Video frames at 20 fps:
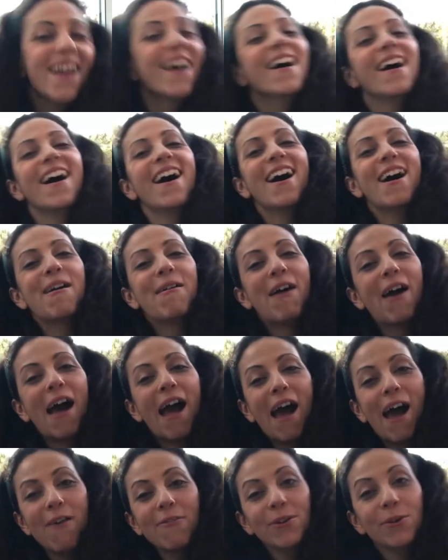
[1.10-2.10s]

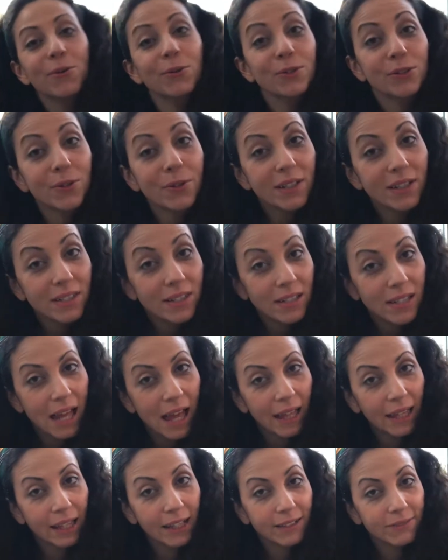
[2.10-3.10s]
How are you all doing
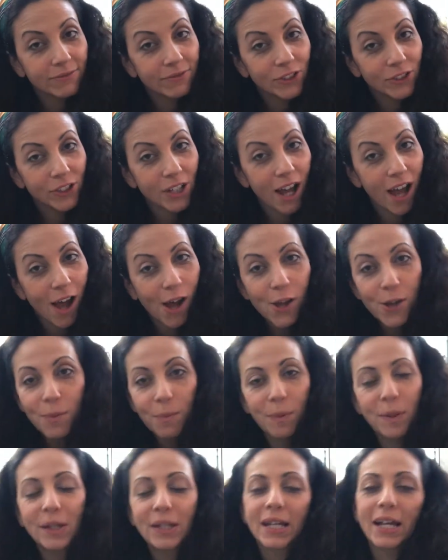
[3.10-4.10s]
today? Good, I hope.
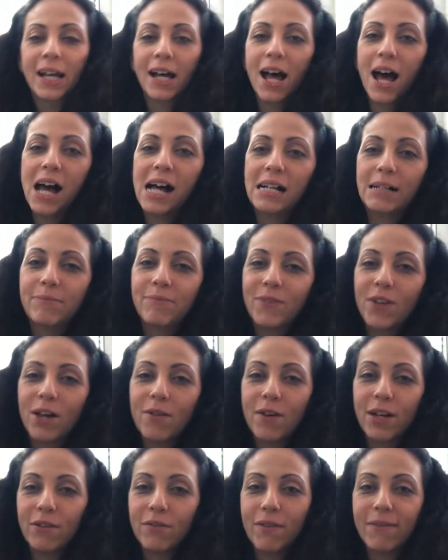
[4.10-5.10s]
I've
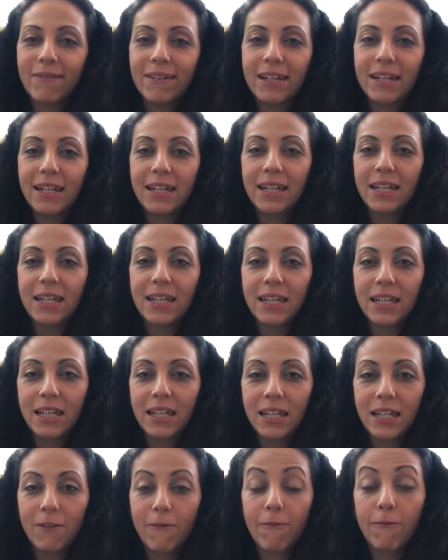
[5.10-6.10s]
had a
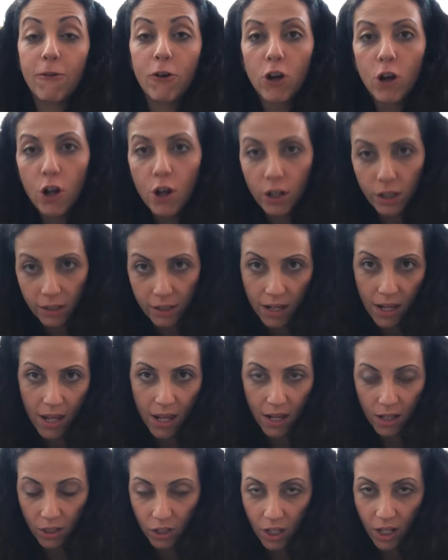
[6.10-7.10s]
very full-on day
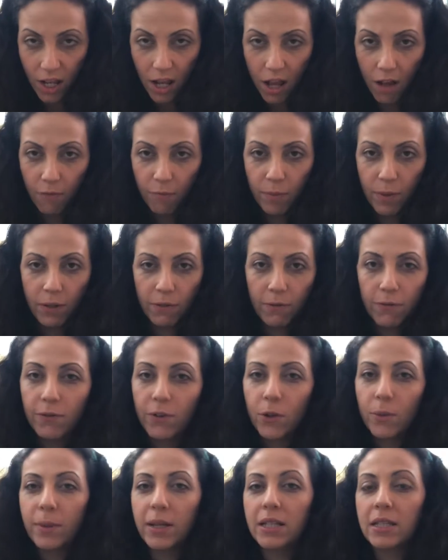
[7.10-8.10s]
actually. I've been
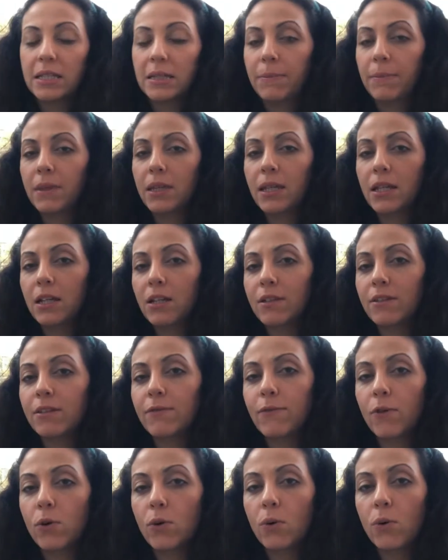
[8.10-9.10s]
filming some things
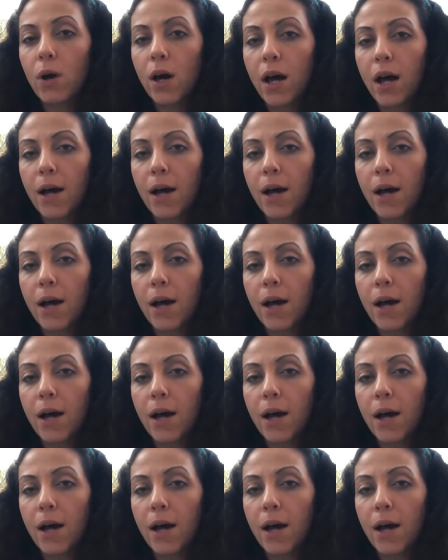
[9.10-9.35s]
for